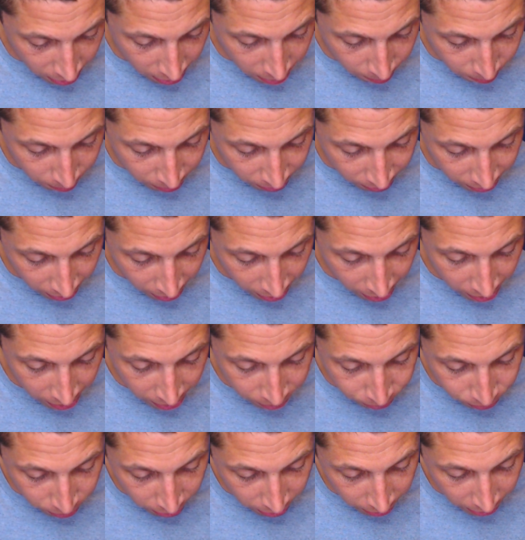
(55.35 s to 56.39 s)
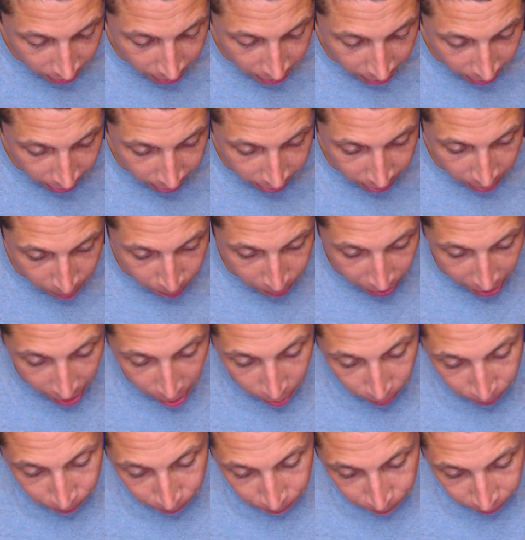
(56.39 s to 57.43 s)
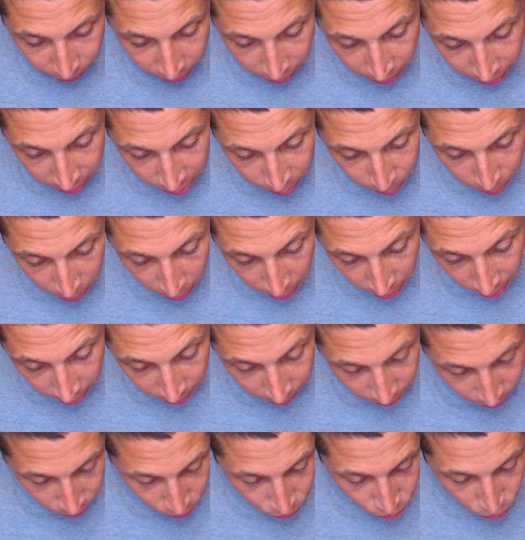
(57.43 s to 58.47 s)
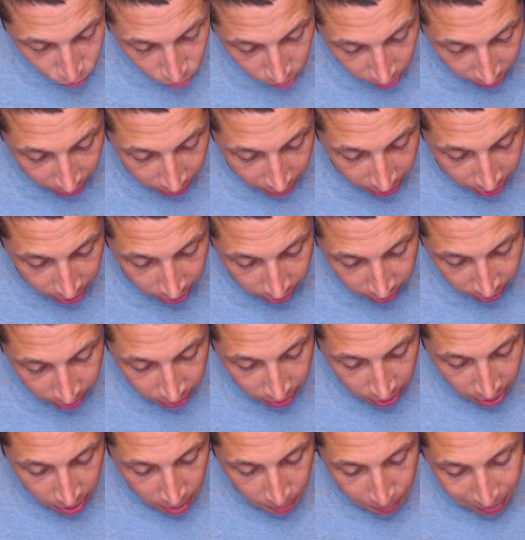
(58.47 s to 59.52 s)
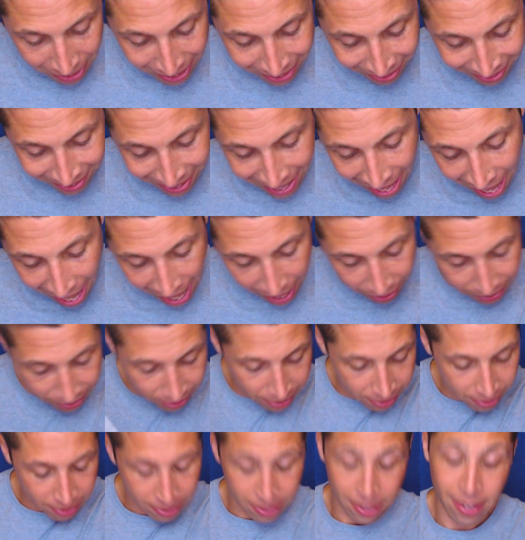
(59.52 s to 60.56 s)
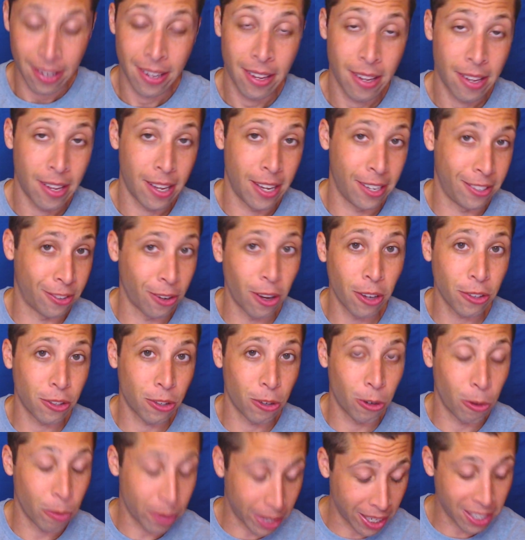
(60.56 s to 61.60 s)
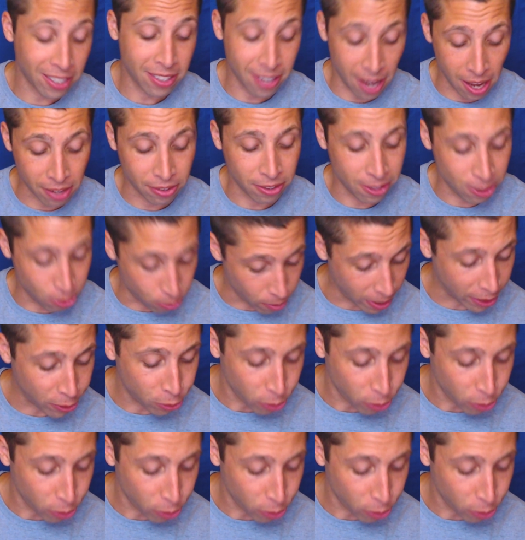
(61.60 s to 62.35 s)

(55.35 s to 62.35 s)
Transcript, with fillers: because um, I really care about this part right here because that is also an isosceles right